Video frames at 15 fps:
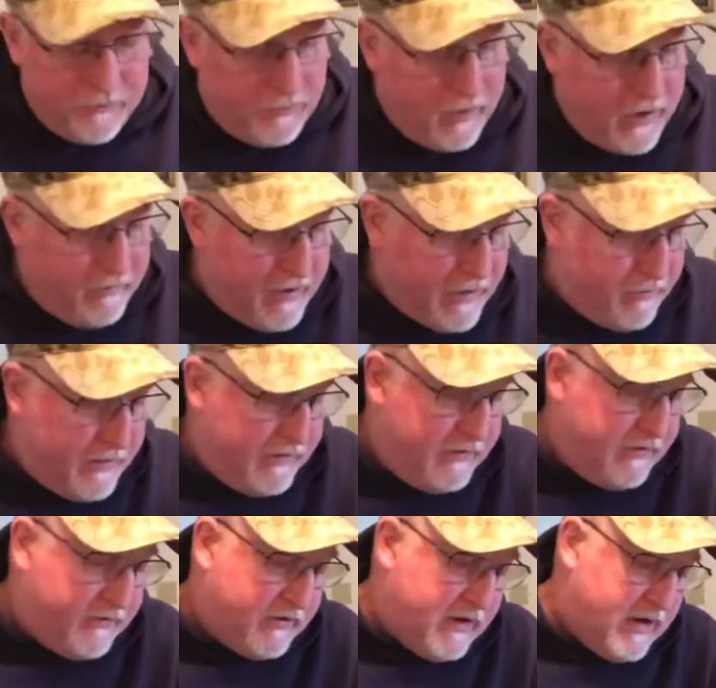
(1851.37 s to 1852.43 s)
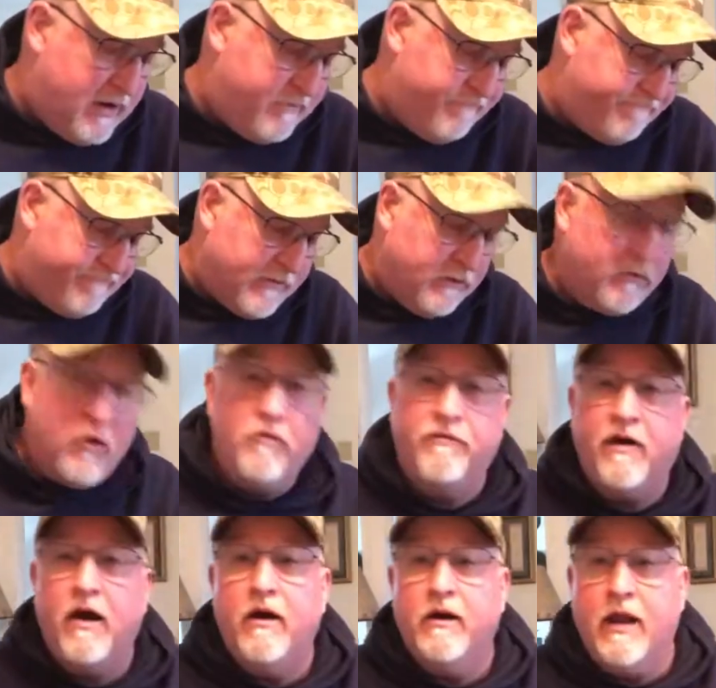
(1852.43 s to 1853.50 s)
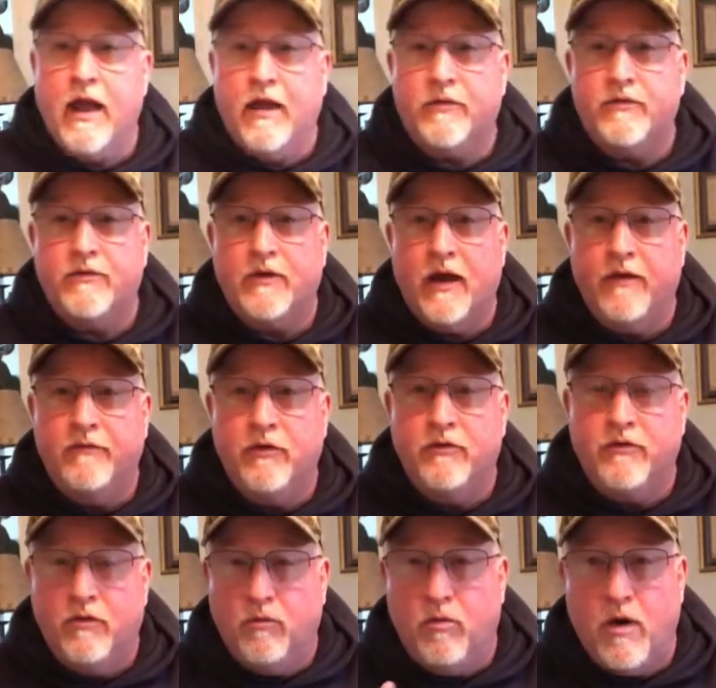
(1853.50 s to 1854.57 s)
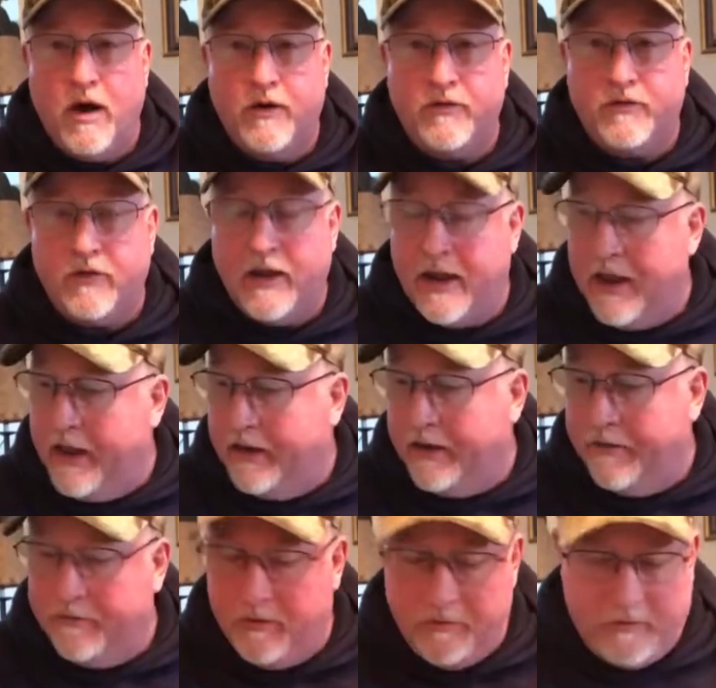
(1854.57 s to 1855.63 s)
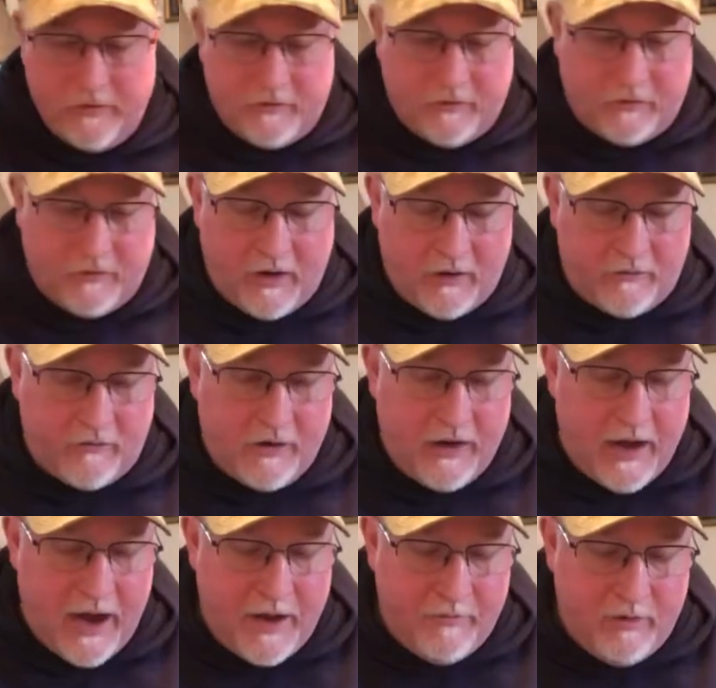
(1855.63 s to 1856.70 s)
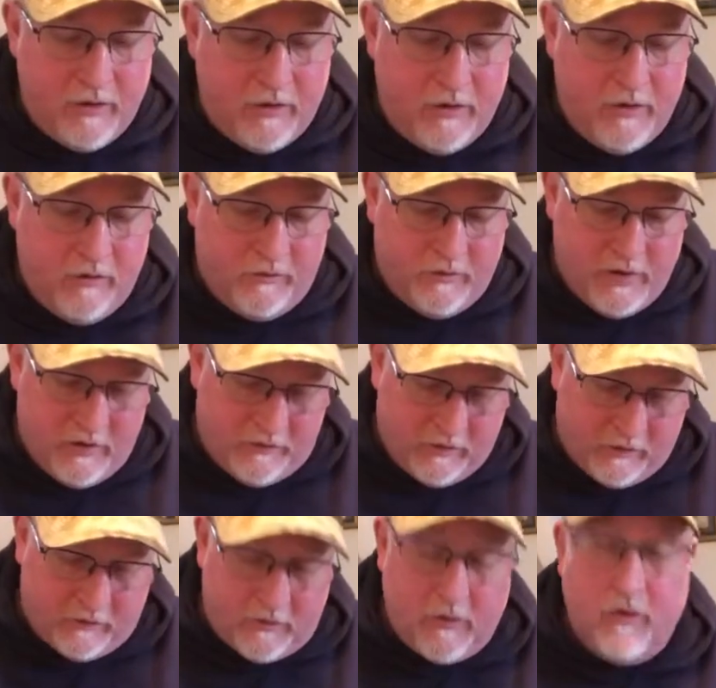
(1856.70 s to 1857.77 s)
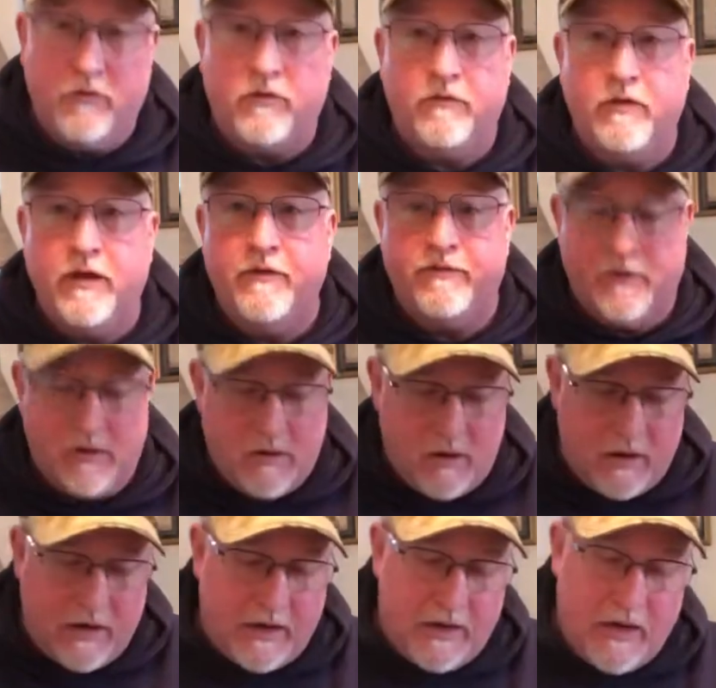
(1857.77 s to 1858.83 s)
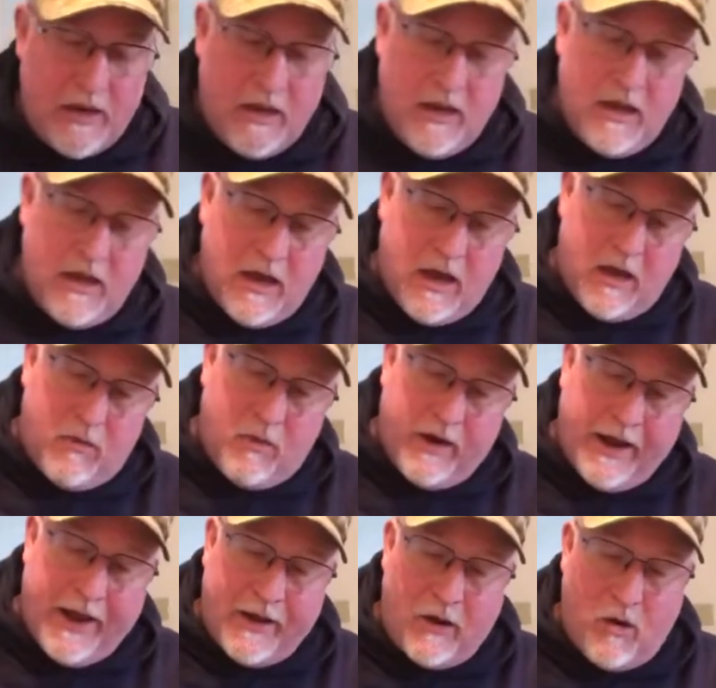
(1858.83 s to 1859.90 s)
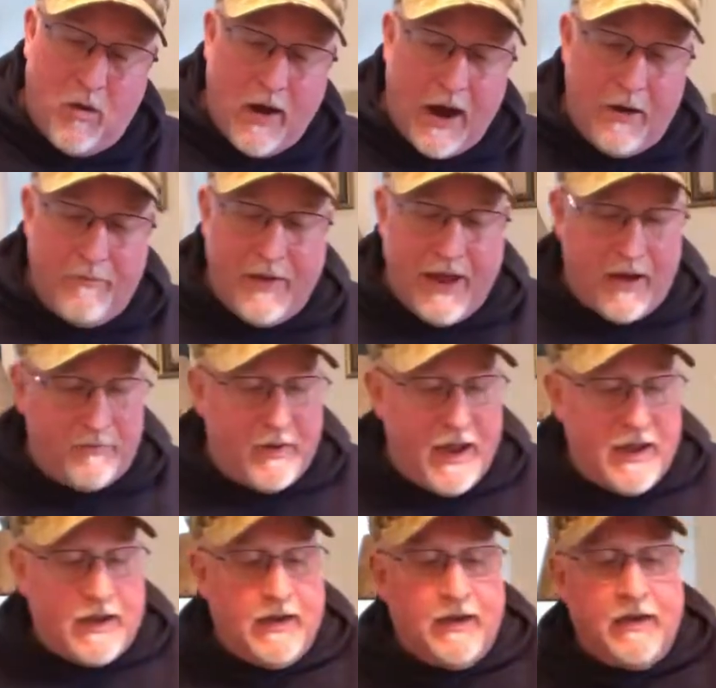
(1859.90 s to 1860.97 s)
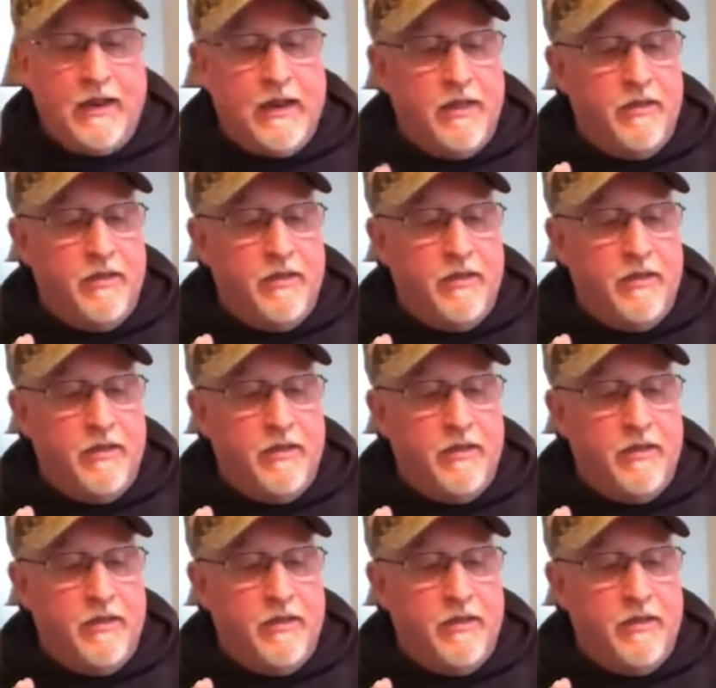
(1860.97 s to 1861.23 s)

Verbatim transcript: do I recommend this kit so far yes I've used it once and I've used it successfully I'm going to use this exclusively for cooking uh, when I go out backpacking